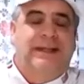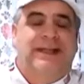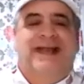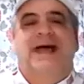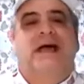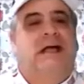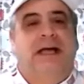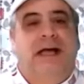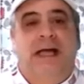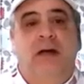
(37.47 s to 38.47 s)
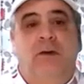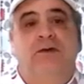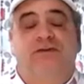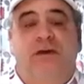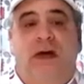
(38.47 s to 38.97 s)
And I always
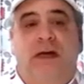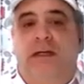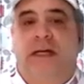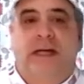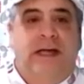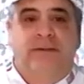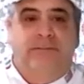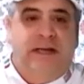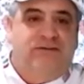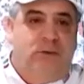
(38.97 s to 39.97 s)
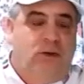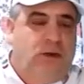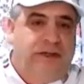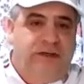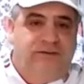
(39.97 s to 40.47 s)
thought I had the best
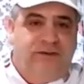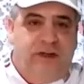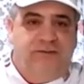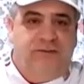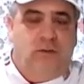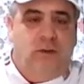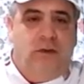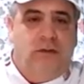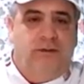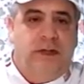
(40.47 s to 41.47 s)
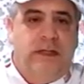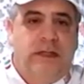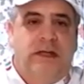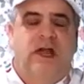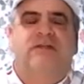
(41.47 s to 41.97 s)
Bolognese sauce in the world.
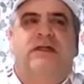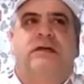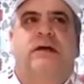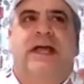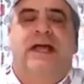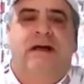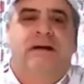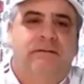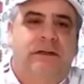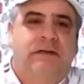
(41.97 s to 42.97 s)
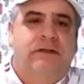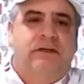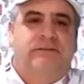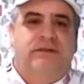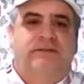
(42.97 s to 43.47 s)
Nothing could ever
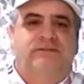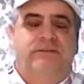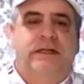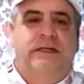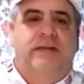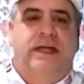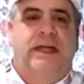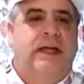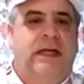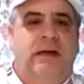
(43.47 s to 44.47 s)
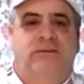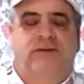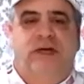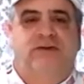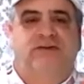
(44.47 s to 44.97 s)
convince me that I was
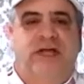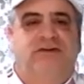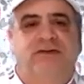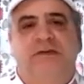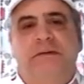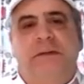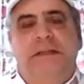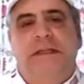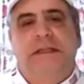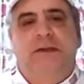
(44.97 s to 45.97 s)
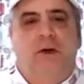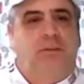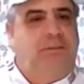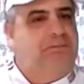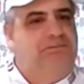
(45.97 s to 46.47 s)
going to change it.
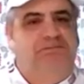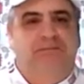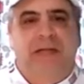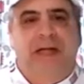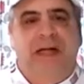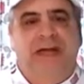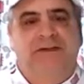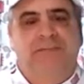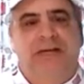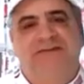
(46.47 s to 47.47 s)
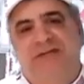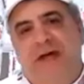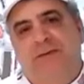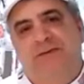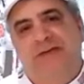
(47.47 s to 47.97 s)
Nope, I had the best.
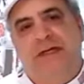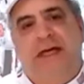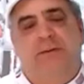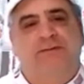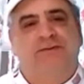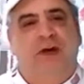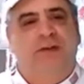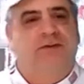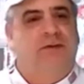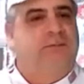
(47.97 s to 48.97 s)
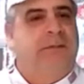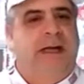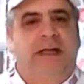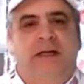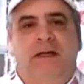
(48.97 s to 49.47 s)
That was it. I was taught to it
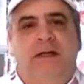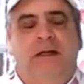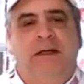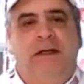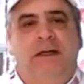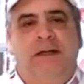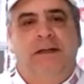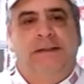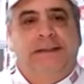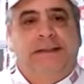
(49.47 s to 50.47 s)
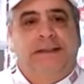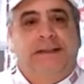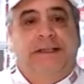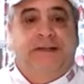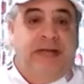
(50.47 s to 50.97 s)
by
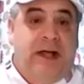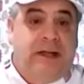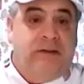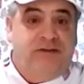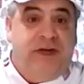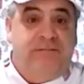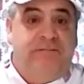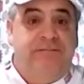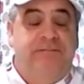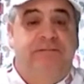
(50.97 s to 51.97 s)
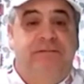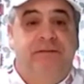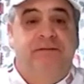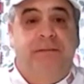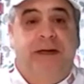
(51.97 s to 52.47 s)
an Italian chef,
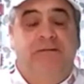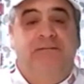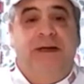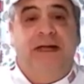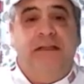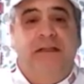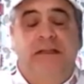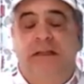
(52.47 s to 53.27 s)
as a matter of fact.